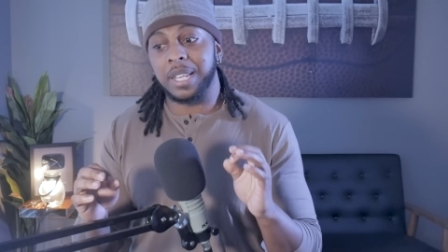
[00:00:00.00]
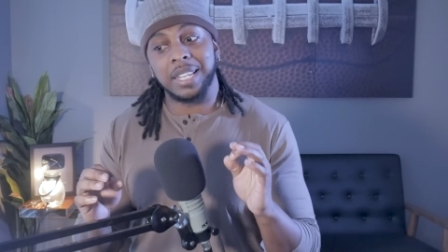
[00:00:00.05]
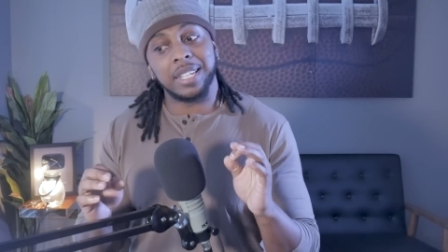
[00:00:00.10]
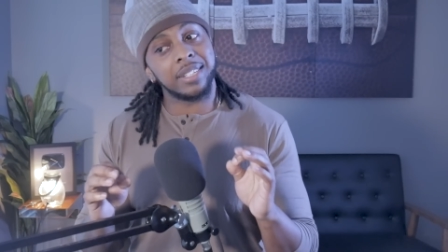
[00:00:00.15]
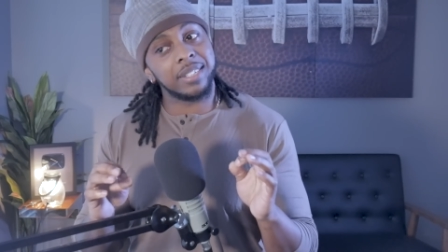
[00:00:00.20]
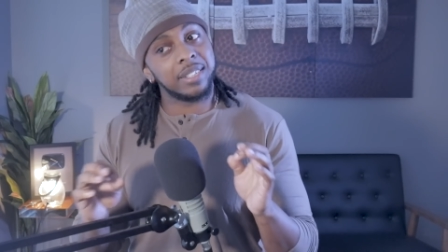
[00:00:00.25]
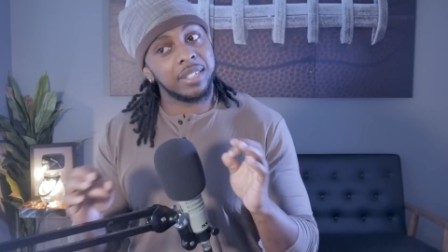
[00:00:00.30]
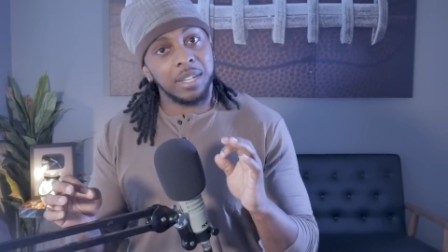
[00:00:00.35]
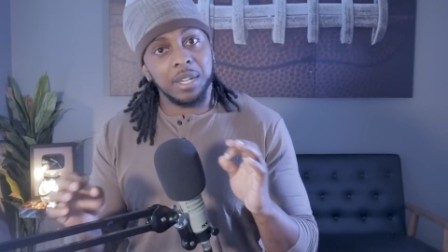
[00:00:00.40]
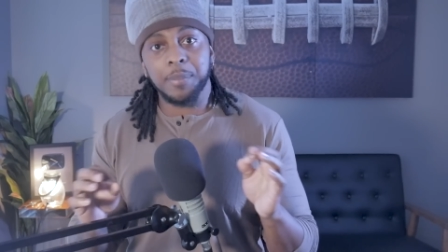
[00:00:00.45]
And
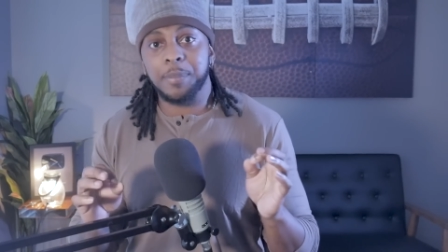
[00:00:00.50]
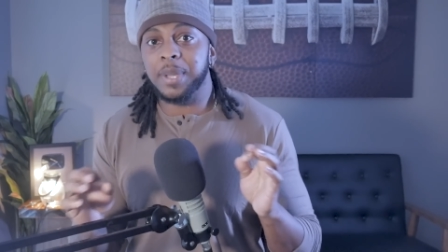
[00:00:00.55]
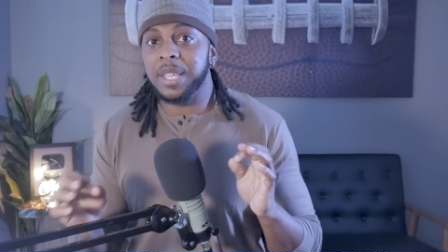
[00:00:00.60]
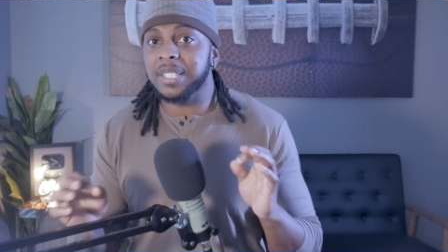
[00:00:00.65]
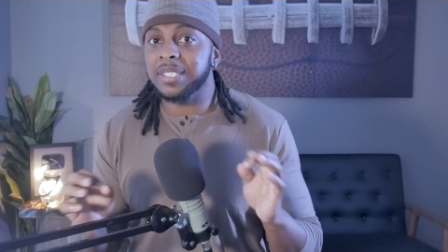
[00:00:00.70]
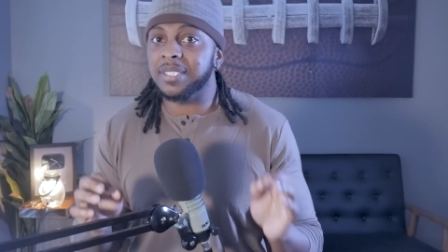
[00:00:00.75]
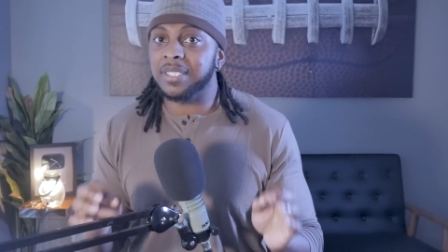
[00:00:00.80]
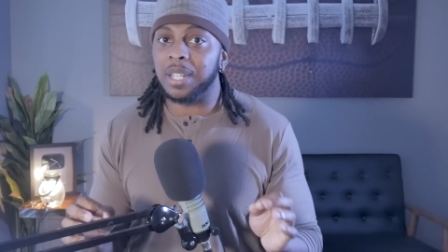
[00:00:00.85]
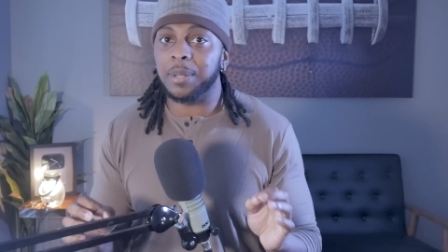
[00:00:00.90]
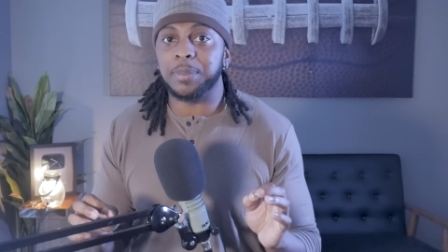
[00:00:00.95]
it could
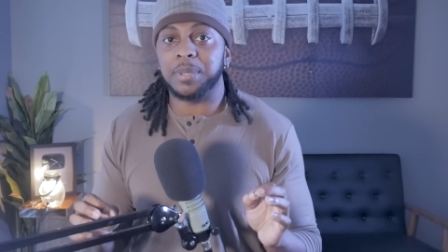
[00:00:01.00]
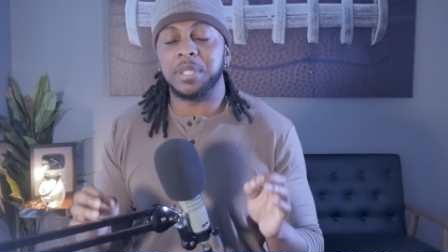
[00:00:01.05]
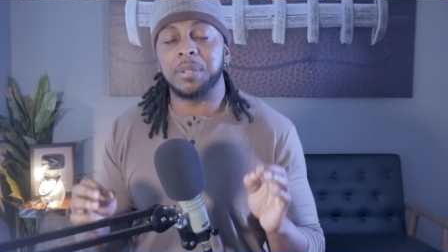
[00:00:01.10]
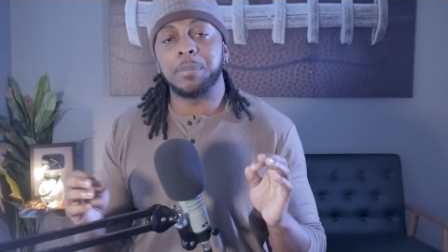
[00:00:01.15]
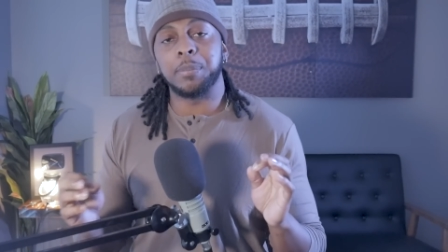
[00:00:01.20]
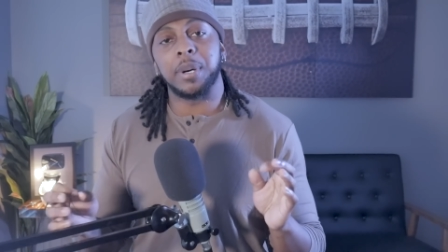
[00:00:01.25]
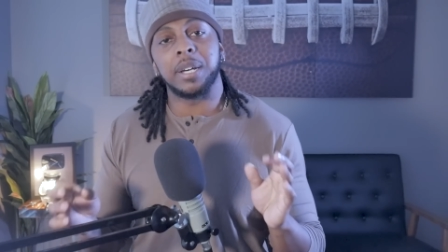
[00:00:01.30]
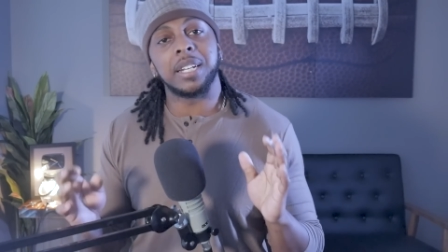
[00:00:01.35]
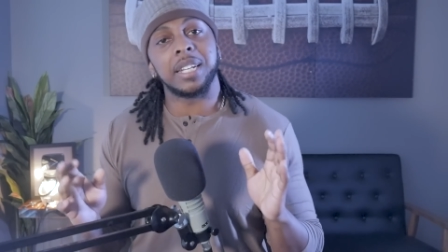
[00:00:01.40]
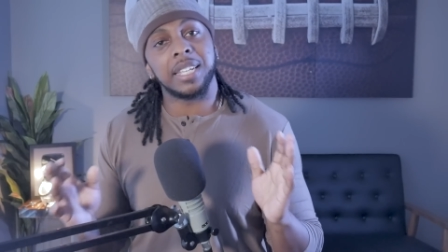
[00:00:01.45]
be
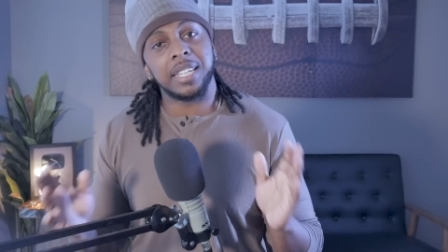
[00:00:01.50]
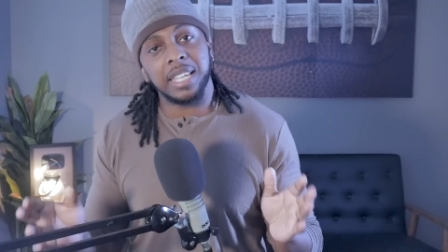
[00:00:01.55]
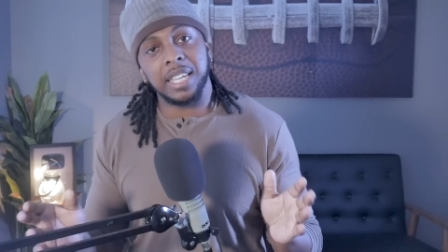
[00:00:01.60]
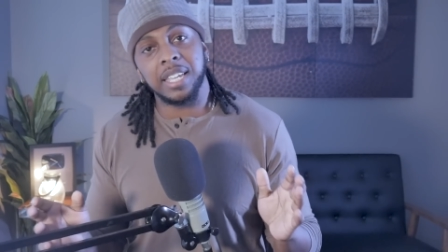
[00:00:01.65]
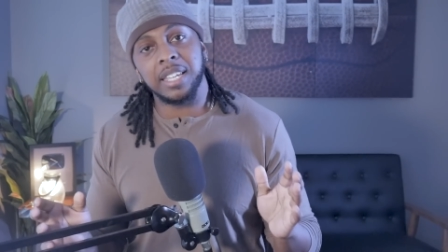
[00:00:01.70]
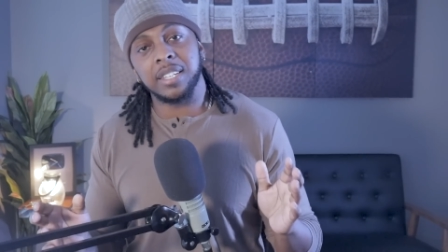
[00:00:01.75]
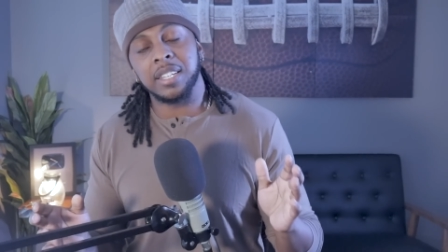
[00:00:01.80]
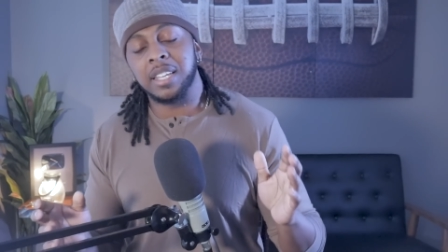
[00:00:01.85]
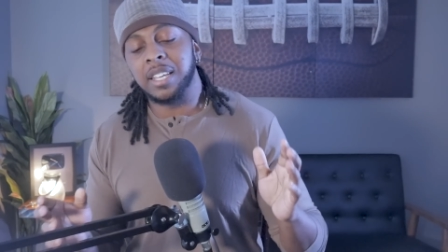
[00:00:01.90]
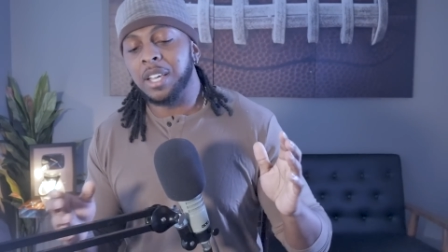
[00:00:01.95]
something, but
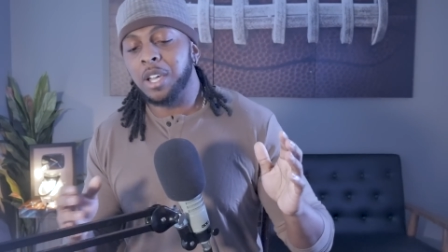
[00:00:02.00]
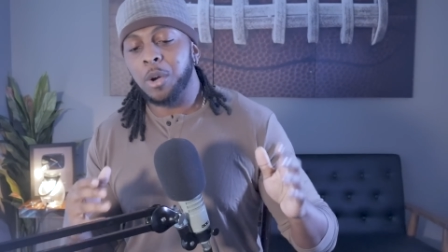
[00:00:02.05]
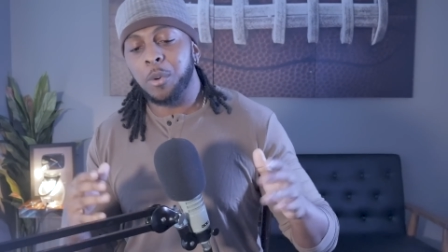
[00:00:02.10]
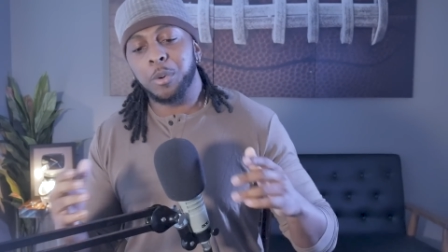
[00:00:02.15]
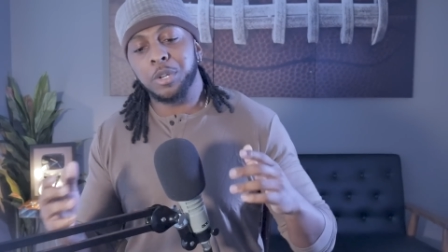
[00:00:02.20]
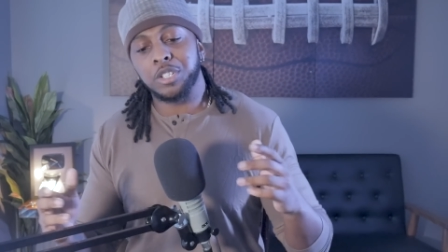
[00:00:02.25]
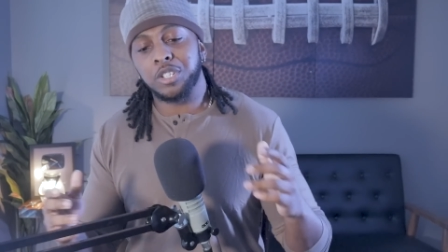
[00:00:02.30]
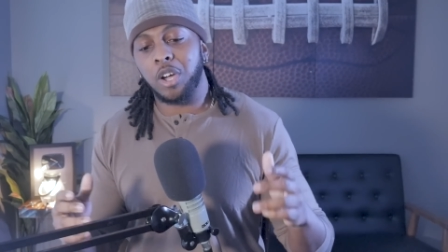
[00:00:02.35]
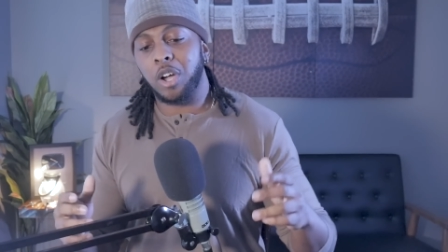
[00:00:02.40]
again, we're